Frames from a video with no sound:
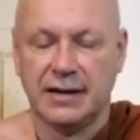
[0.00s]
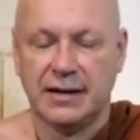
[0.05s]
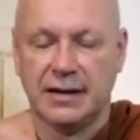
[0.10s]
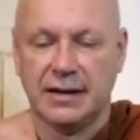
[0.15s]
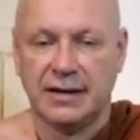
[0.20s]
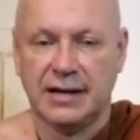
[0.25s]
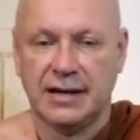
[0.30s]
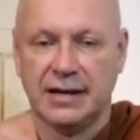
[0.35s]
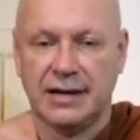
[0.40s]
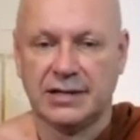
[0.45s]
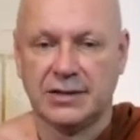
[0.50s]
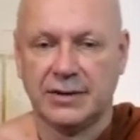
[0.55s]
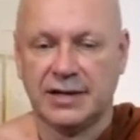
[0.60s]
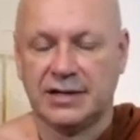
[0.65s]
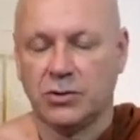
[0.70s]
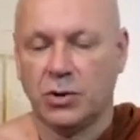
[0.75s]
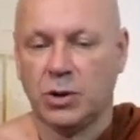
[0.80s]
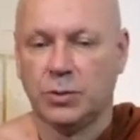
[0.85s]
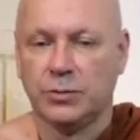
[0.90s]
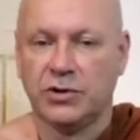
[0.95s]
Yeah, so
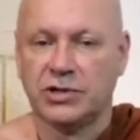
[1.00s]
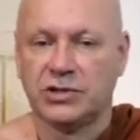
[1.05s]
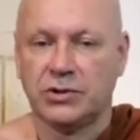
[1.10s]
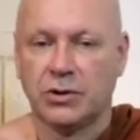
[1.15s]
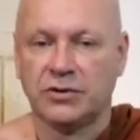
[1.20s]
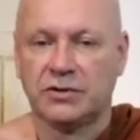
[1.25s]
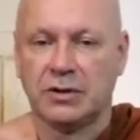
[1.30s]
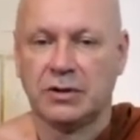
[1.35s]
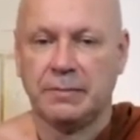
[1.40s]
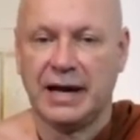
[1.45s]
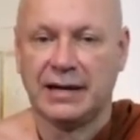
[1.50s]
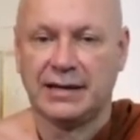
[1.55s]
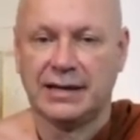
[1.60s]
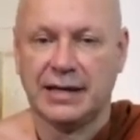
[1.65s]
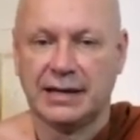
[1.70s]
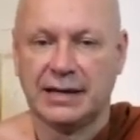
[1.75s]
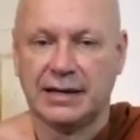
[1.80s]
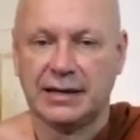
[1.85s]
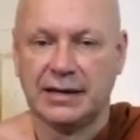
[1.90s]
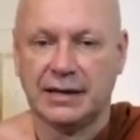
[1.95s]
it's almost
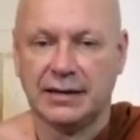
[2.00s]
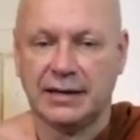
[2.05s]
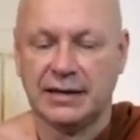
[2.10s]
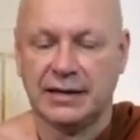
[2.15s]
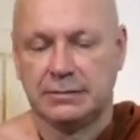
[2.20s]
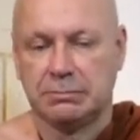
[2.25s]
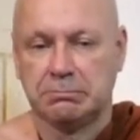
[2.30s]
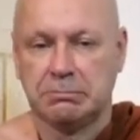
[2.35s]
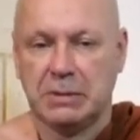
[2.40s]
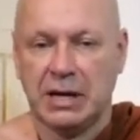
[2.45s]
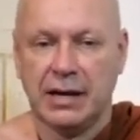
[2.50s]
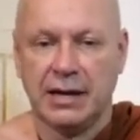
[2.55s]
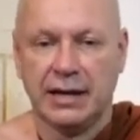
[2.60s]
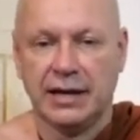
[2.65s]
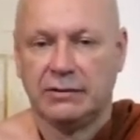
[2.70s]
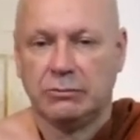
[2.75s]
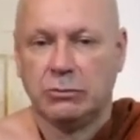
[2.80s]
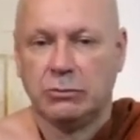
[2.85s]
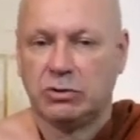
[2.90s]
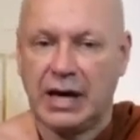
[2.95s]
automatic. Yeah,
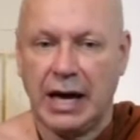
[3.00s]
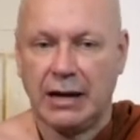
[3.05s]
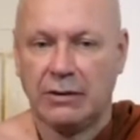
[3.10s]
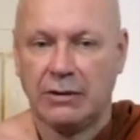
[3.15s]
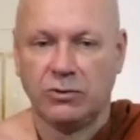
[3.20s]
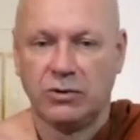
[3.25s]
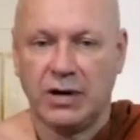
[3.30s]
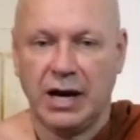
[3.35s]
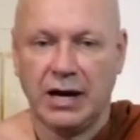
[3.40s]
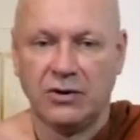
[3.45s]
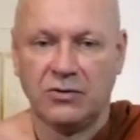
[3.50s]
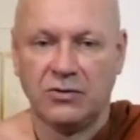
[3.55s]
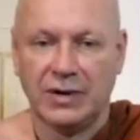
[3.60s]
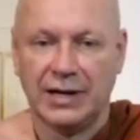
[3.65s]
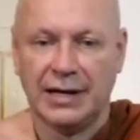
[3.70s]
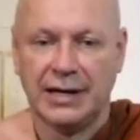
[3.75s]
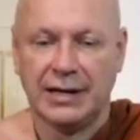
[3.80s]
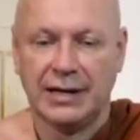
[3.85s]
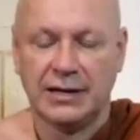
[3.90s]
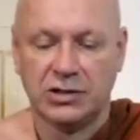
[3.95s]
you can't
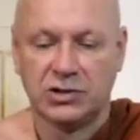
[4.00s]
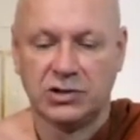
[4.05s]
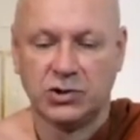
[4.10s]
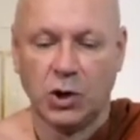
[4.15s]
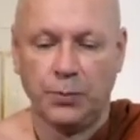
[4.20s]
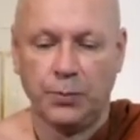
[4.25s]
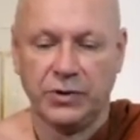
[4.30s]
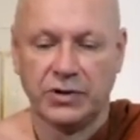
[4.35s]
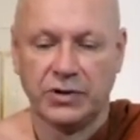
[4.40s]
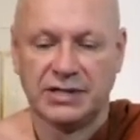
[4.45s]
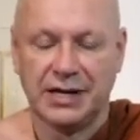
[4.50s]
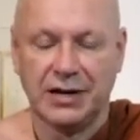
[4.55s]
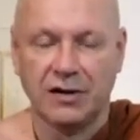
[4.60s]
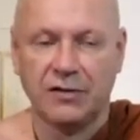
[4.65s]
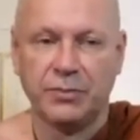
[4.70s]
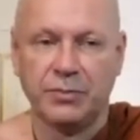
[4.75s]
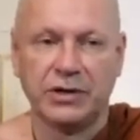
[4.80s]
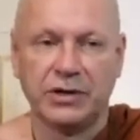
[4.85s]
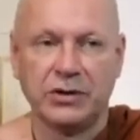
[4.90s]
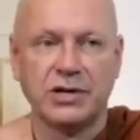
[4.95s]
really stop
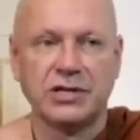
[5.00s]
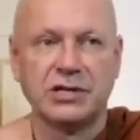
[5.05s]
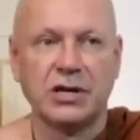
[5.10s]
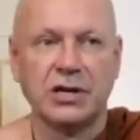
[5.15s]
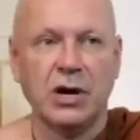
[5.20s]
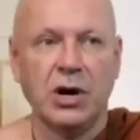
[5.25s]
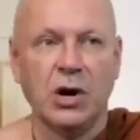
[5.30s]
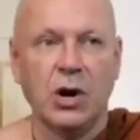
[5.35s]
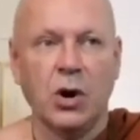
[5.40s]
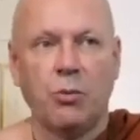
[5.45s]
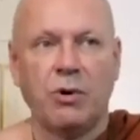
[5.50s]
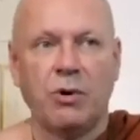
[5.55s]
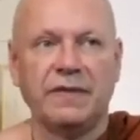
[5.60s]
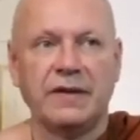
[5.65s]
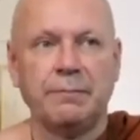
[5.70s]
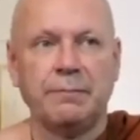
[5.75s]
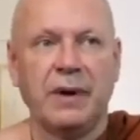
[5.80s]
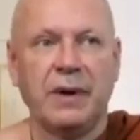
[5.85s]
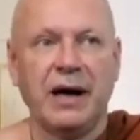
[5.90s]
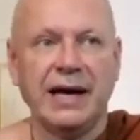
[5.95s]
yourself, because when
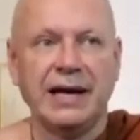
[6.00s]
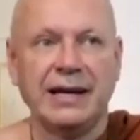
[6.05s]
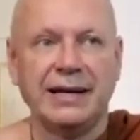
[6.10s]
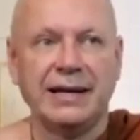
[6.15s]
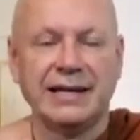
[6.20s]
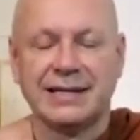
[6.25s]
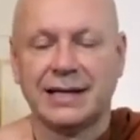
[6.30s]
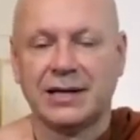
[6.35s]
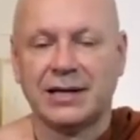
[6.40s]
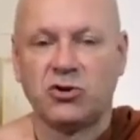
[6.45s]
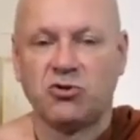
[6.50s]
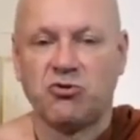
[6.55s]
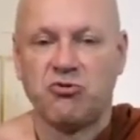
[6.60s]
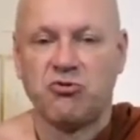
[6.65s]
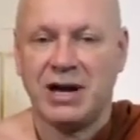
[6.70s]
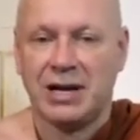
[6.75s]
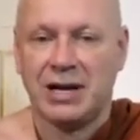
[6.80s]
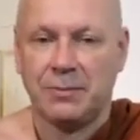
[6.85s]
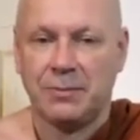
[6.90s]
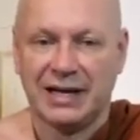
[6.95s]
the mind is
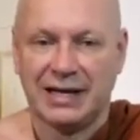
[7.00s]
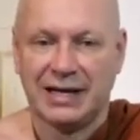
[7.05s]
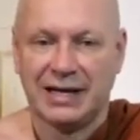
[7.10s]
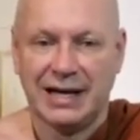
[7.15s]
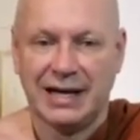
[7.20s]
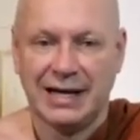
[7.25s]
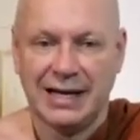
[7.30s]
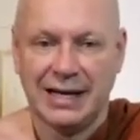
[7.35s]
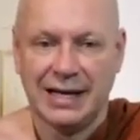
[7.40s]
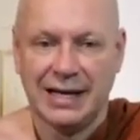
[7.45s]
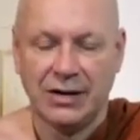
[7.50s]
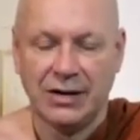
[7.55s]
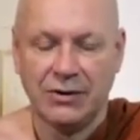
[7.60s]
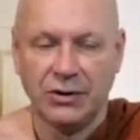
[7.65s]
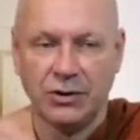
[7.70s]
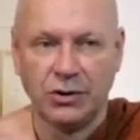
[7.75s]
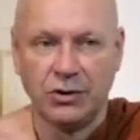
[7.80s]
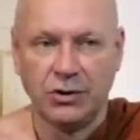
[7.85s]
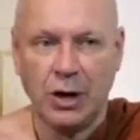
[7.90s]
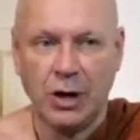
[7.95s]
incredibly clear,
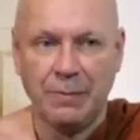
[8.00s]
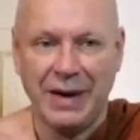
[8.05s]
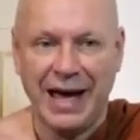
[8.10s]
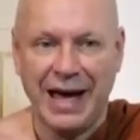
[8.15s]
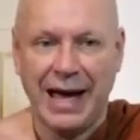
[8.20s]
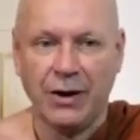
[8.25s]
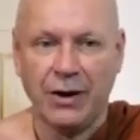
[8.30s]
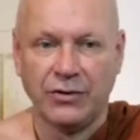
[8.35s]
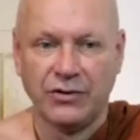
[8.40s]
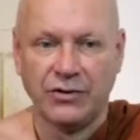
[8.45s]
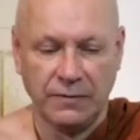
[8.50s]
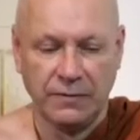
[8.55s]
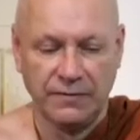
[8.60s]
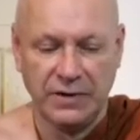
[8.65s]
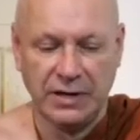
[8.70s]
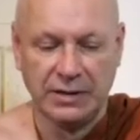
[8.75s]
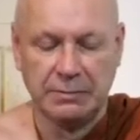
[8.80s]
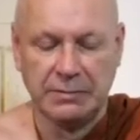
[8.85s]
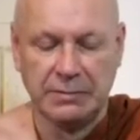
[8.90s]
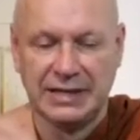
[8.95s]
you come out of
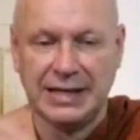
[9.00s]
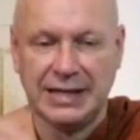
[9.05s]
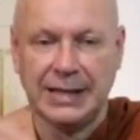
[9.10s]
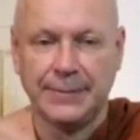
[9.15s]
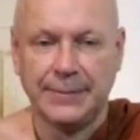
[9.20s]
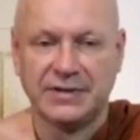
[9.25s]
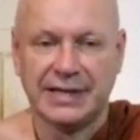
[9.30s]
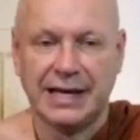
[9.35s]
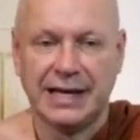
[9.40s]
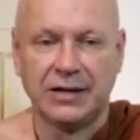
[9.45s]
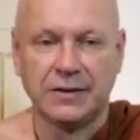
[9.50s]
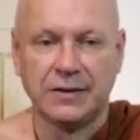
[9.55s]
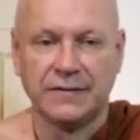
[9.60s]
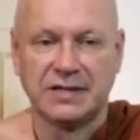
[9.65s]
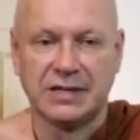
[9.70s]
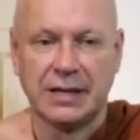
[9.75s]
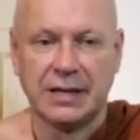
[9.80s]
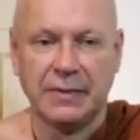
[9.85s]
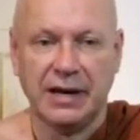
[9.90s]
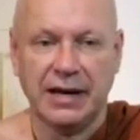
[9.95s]
a deep state of
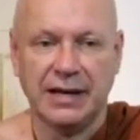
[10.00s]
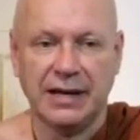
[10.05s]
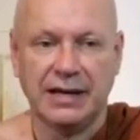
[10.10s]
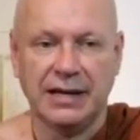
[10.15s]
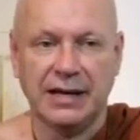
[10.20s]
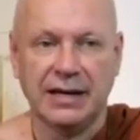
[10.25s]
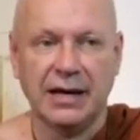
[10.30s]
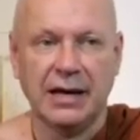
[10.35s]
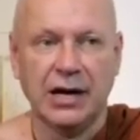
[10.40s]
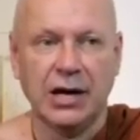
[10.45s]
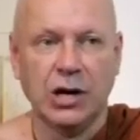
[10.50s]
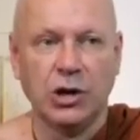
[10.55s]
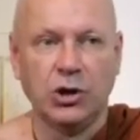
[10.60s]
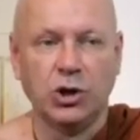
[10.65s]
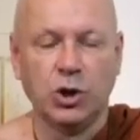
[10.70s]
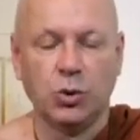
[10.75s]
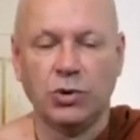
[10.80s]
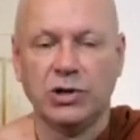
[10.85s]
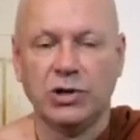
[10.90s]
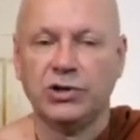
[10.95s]
samadhi,
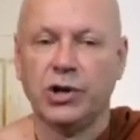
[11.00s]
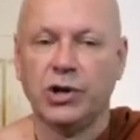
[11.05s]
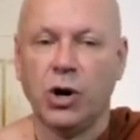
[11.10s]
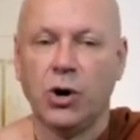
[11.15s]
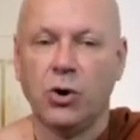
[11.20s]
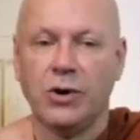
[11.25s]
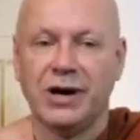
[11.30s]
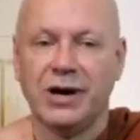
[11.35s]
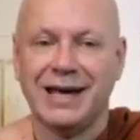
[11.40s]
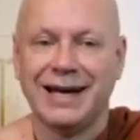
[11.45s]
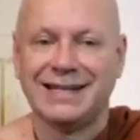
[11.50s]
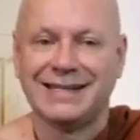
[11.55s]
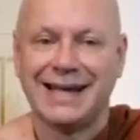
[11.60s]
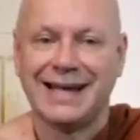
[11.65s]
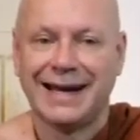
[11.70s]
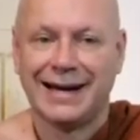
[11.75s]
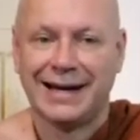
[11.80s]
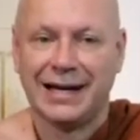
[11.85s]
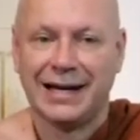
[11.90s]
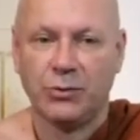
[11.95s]
you will know
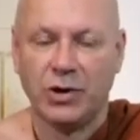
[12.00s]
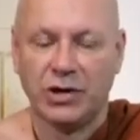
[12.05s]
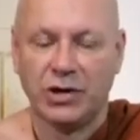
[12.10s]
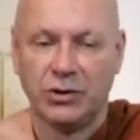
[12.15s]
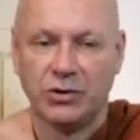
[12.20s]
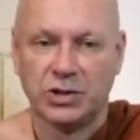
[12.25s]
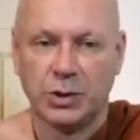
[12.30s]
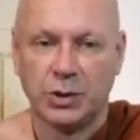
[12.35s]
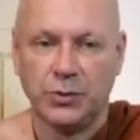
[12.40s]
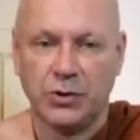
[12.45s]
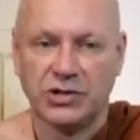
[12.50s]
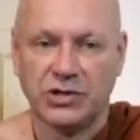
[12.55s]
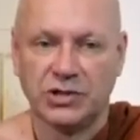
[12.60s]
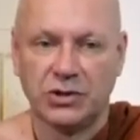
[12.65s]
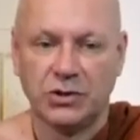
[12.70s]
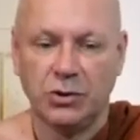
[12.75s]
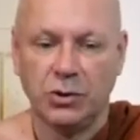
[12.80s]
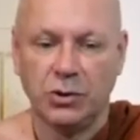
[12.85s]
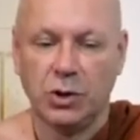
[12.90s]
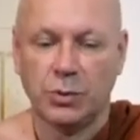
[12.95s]
exactly what you're supposed to
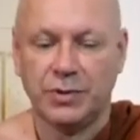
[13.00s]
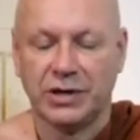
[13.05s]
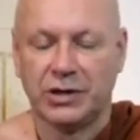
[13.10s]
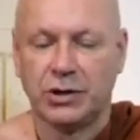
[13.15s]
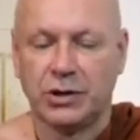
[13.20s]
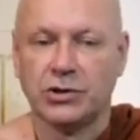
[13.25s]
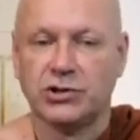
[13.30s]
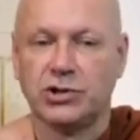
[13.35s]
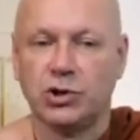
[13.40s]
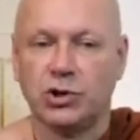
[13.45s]
do because you